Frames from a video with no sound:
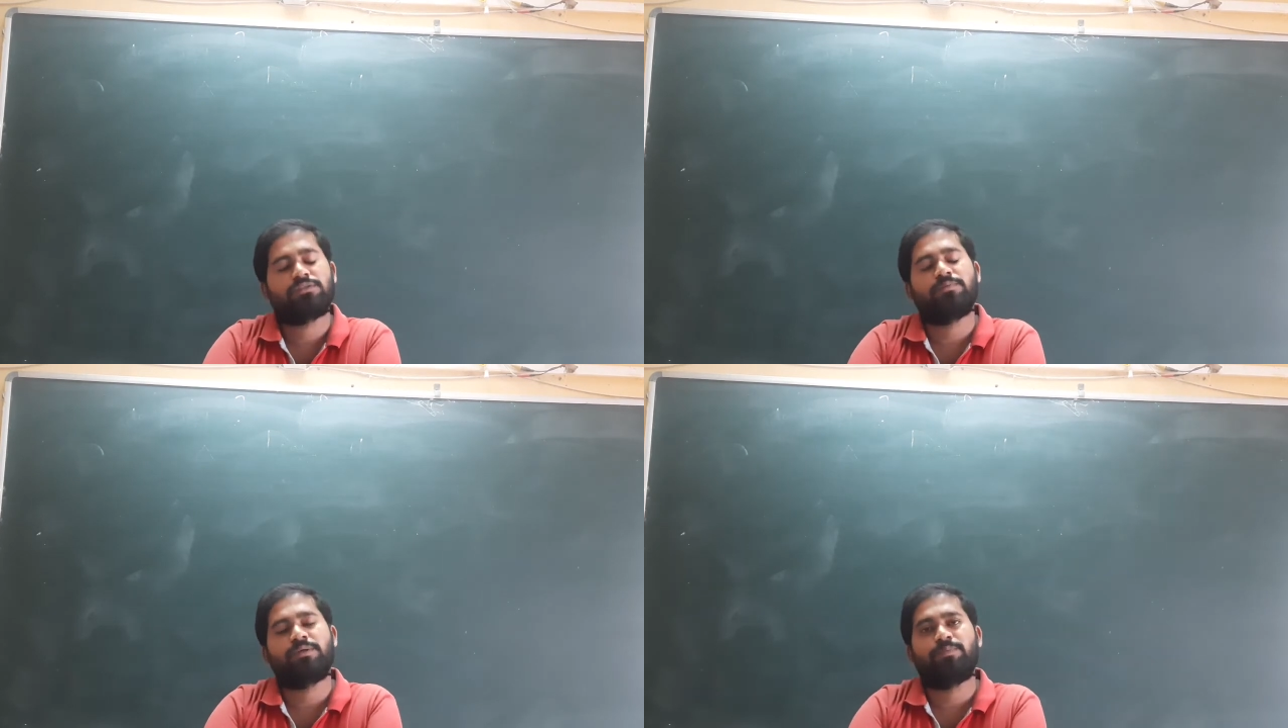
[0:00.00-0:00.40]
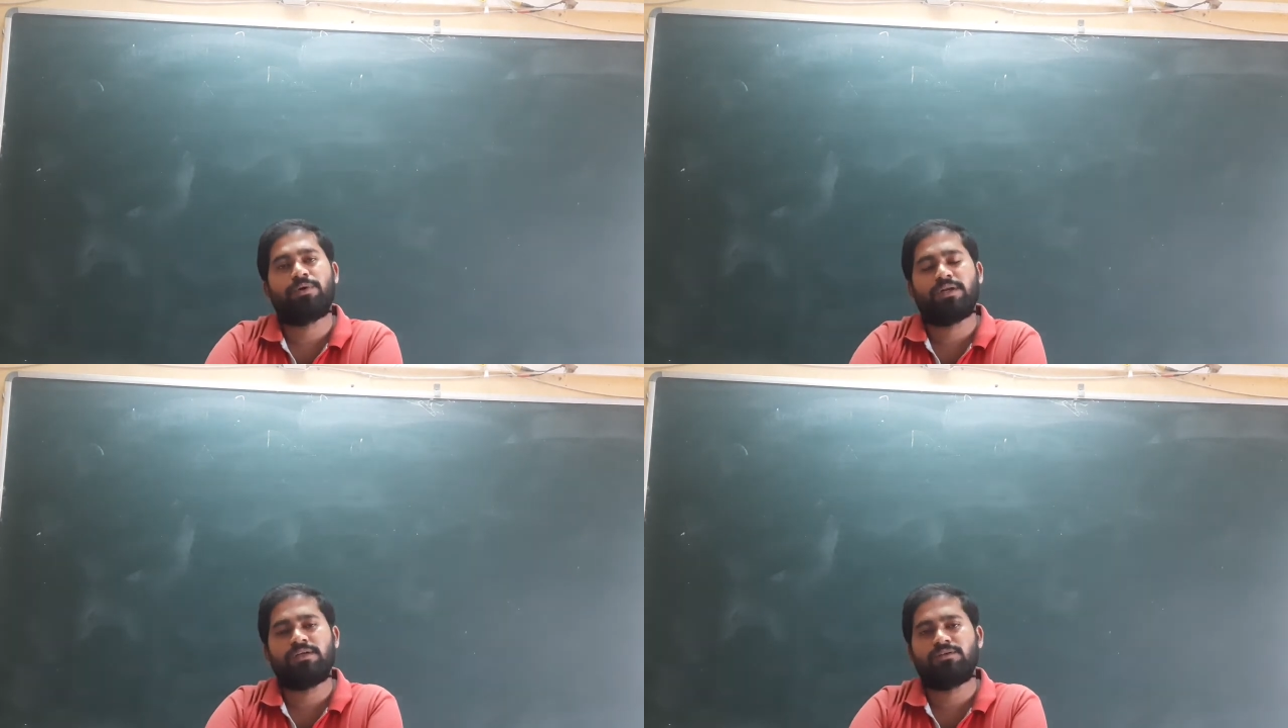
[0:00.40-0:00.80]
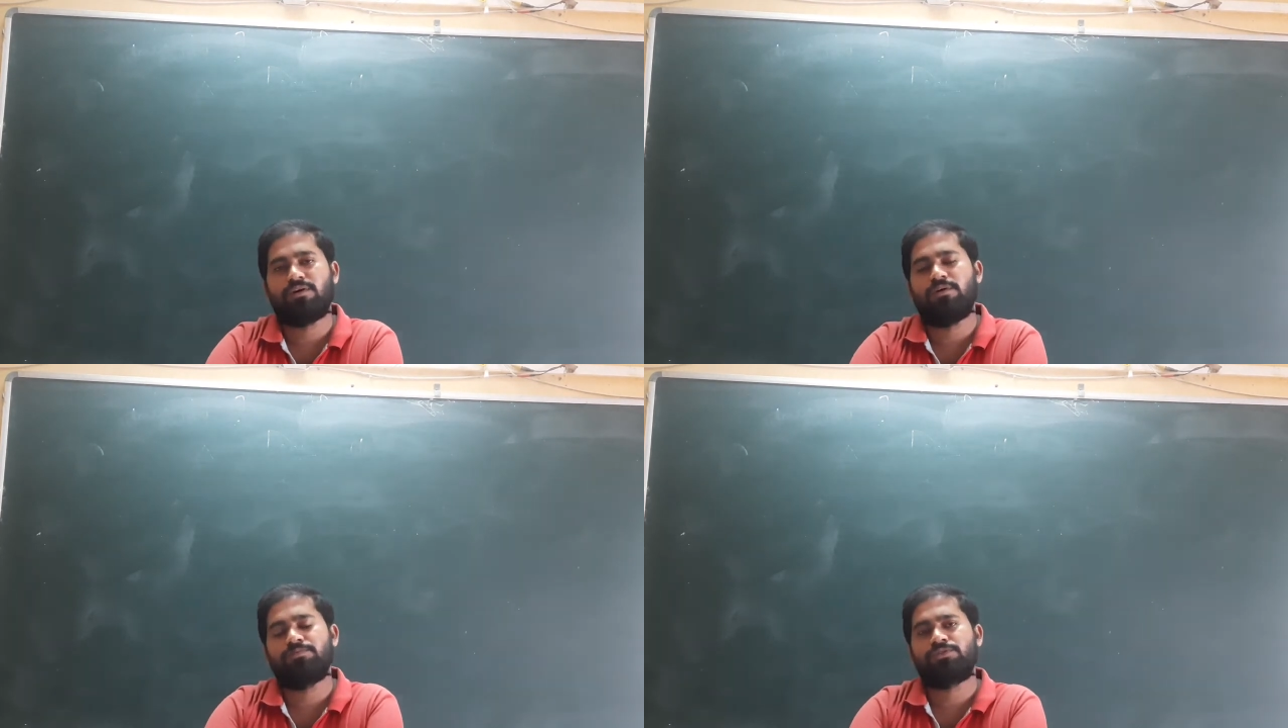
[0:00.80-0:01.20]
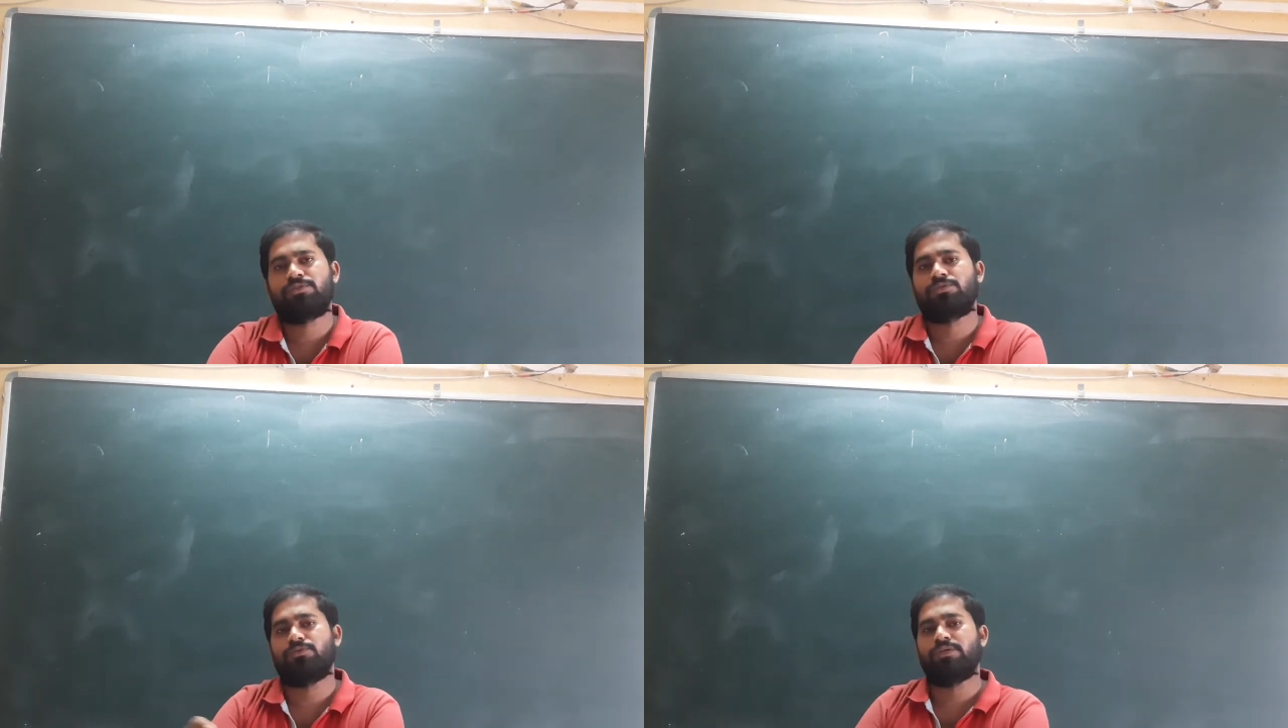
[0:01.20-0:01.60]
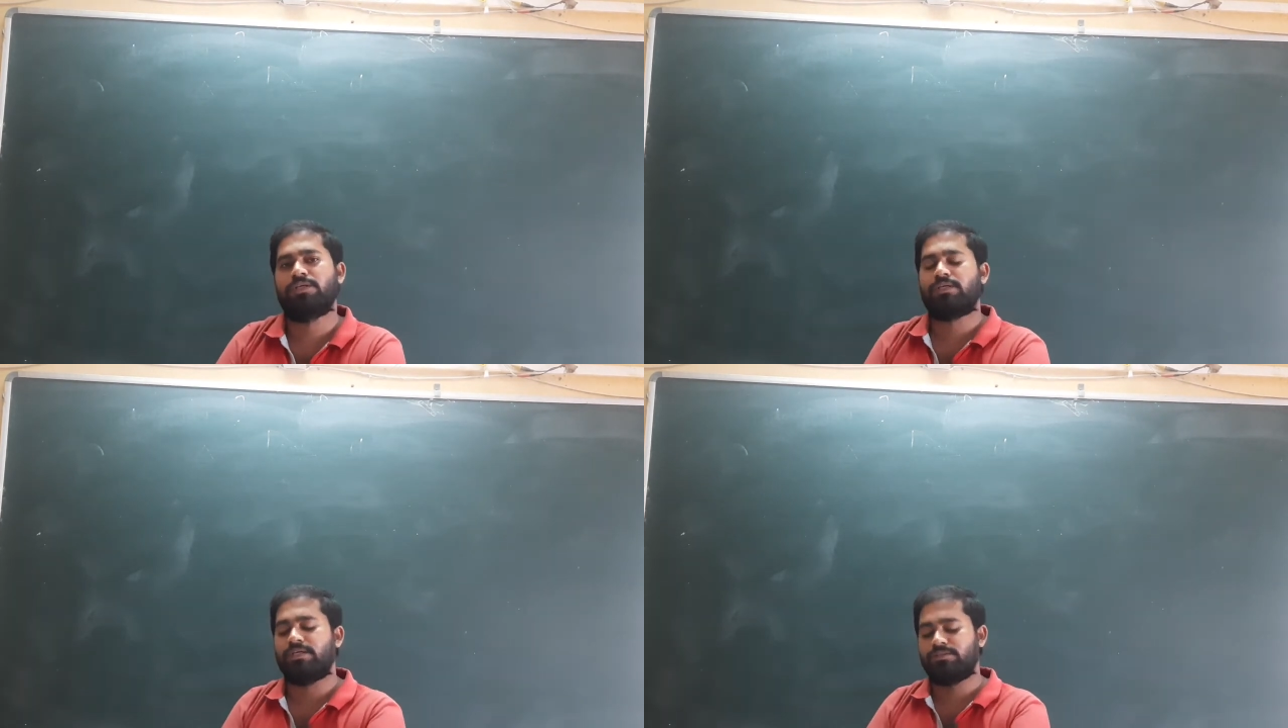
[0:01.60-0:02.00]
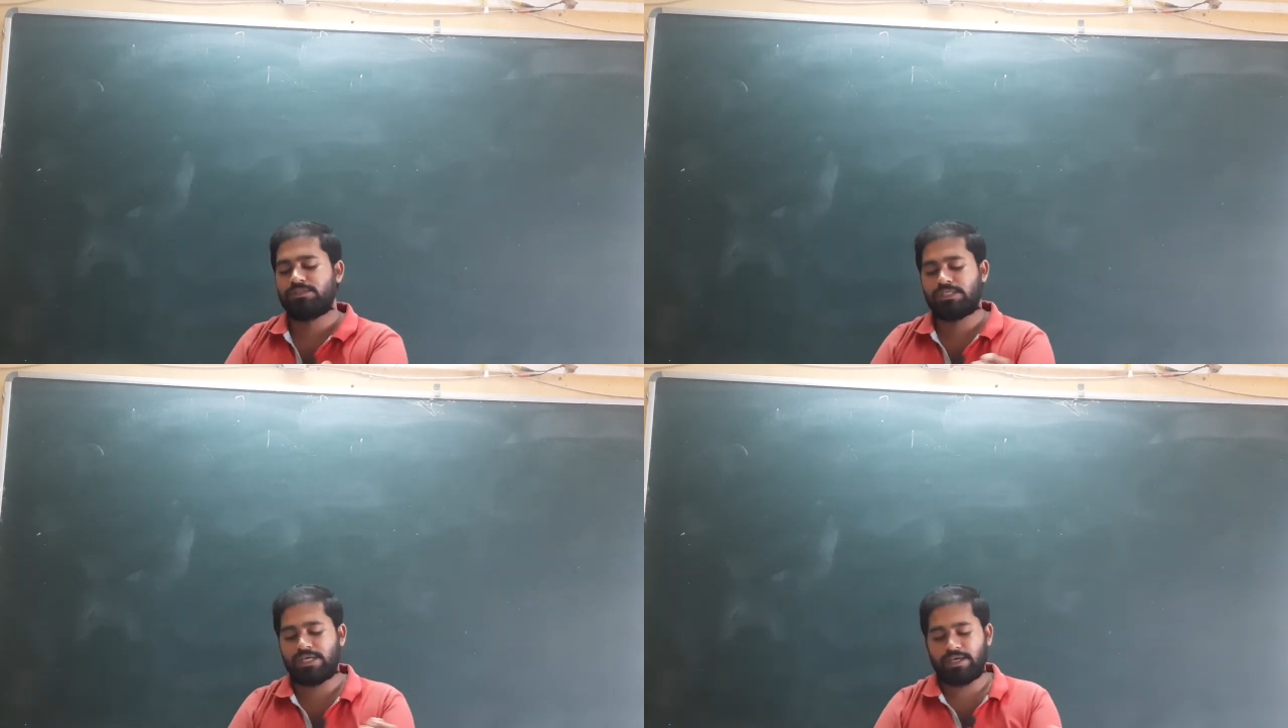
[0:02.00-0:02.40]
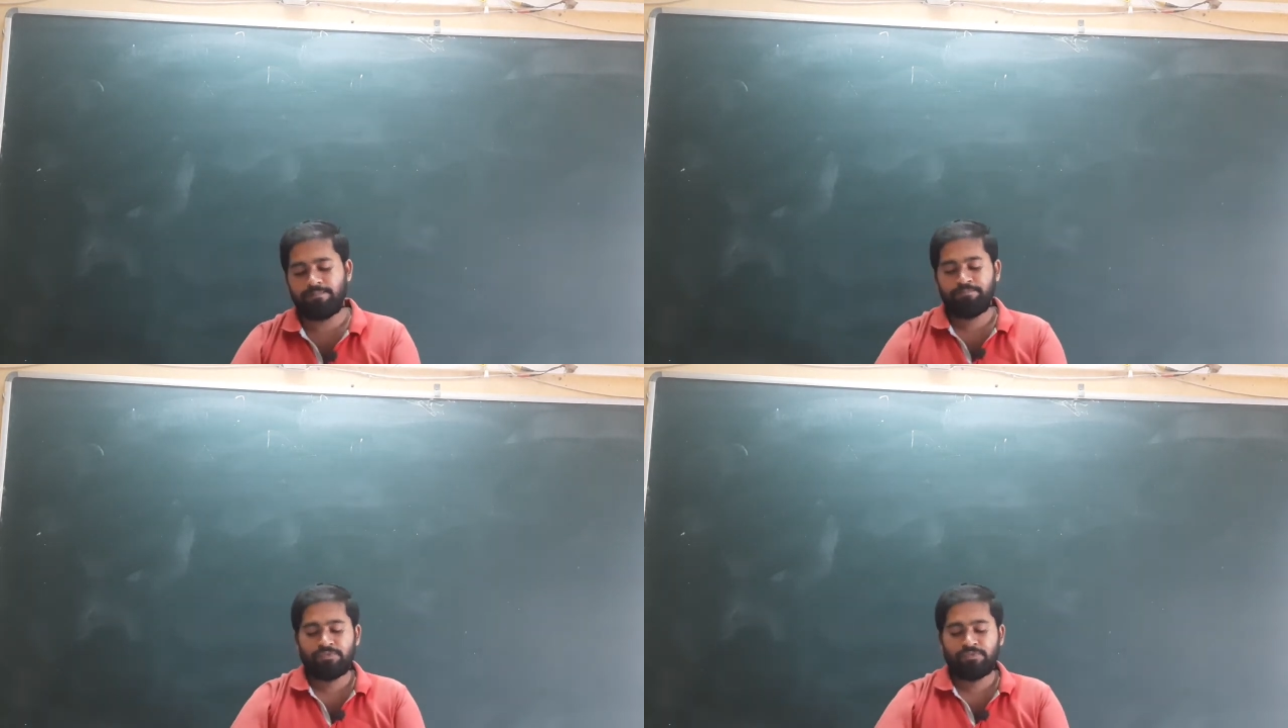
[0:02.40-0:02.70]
some important terms we can say,